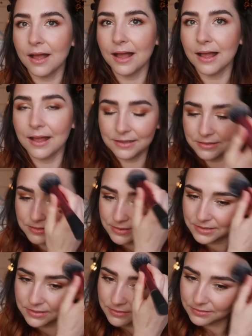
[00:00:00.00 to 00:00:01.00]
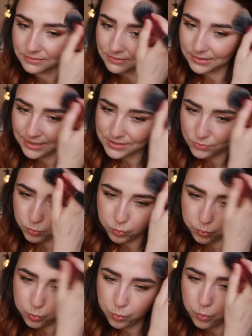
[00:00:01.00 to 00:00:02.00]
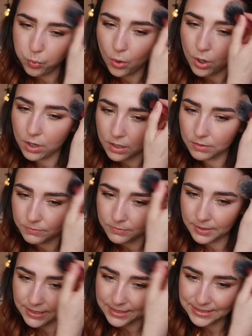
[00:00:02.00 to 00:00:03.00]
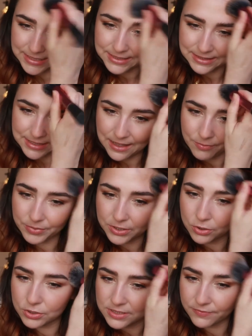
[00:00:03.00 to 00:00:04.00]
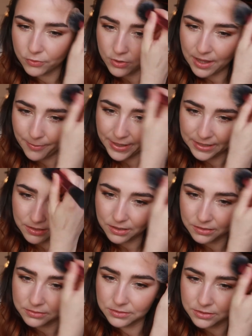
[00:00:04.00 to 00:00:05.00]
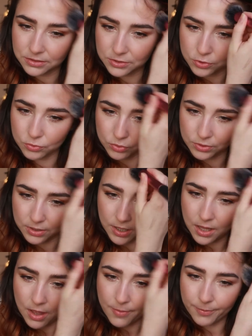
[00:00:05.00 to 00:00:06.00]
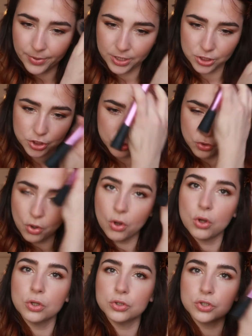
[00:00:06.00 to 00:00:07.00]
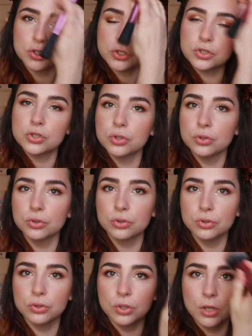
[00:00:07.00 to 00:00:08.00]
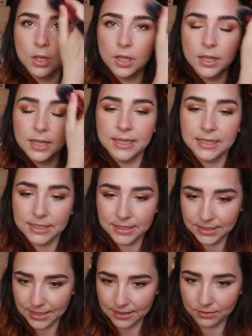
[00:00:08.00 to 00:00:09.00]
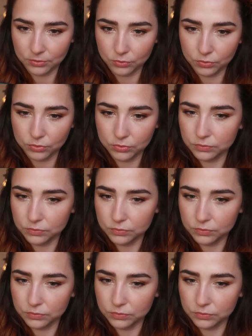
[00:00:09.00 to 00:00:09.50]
and it's warm, and I need that because I've got that pink undertone, but it's not too yellow.